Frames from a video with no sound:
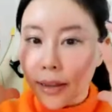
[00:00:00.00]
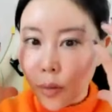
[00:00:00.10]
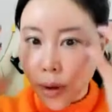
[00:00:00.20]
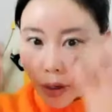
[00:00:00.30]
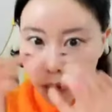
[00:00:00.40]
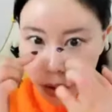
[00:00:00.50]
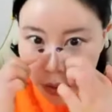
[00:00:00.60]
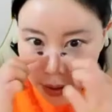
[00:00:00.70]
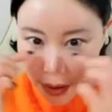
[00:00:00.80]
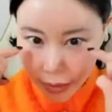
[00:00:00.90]
when you do
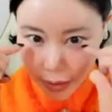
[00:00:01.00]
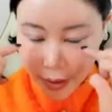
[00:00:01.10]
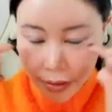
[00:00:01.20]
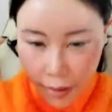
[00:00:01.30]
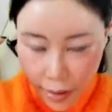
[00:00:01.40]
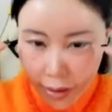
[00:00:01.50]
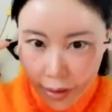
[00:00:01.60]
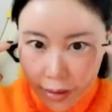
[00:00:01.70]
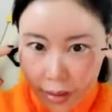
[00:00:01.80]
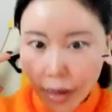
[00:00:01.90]
this exercise
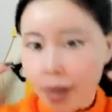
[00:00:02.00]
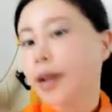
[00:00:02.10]
is